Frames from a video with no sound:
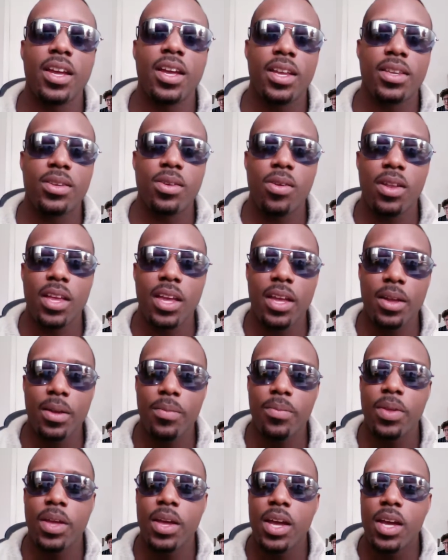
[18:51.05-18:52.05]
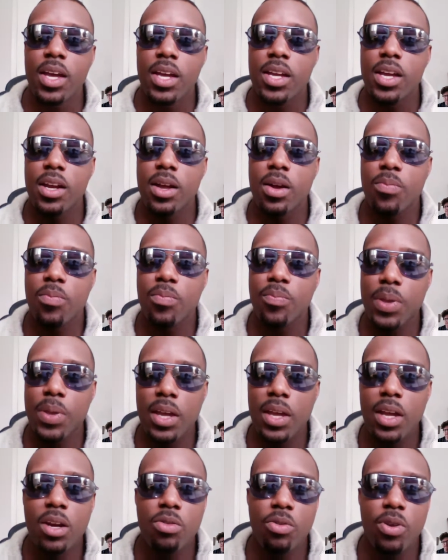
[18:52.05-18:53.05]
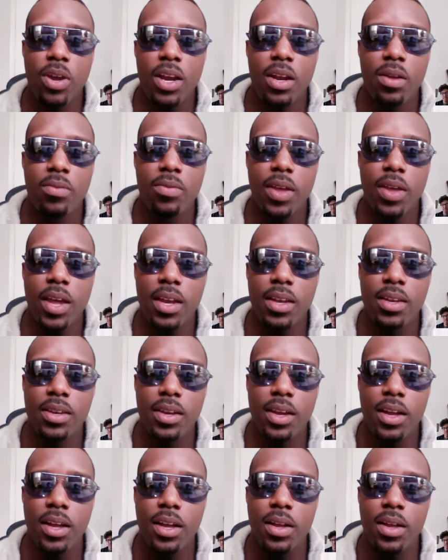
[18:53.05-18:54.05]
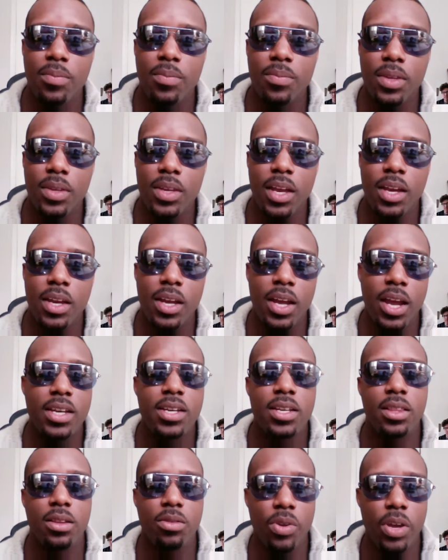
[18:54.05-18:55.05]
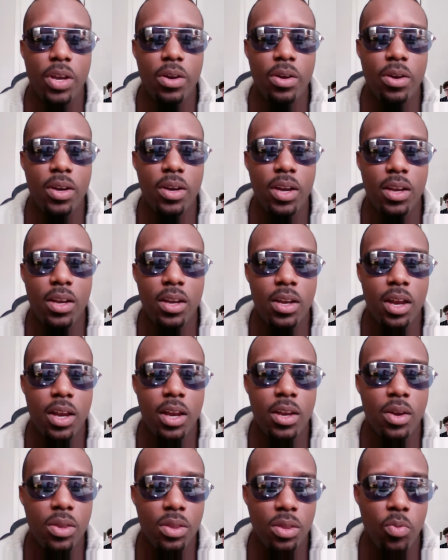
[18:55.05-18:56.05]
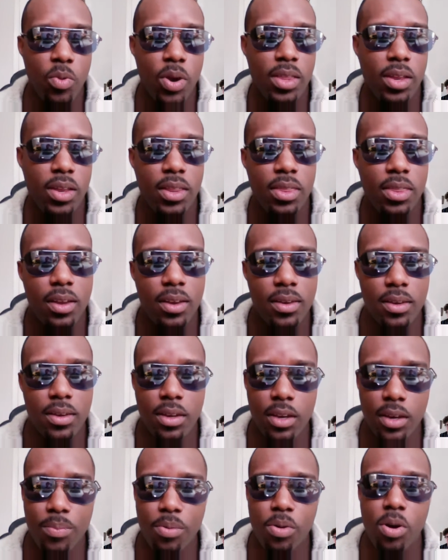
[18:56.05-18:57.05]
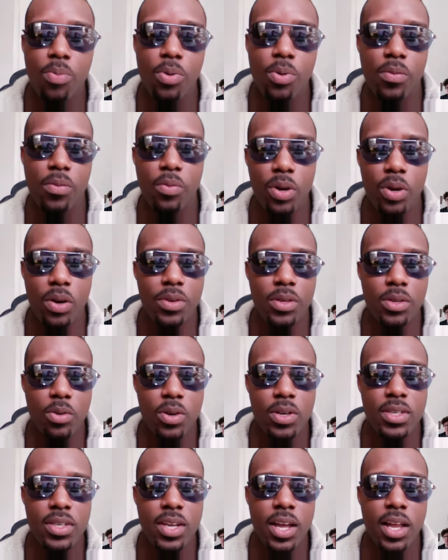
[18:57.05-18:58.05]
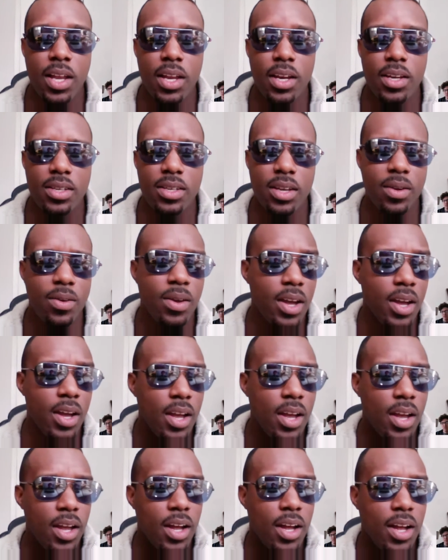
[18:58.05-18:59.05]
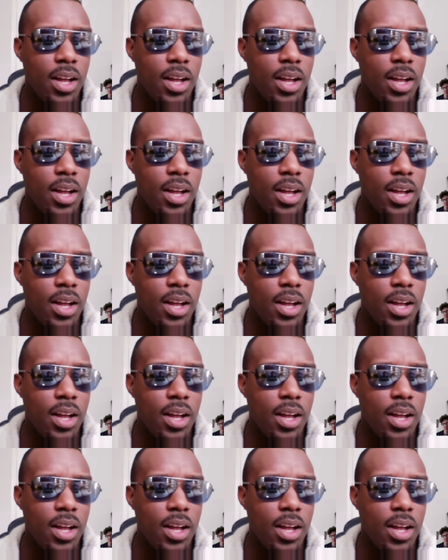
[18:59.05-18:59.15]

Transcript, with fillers: It's all him, you know, being creative and um, engaging the reader and, and, and the way that he thinks is appropriate for whatever story he's telling. So right.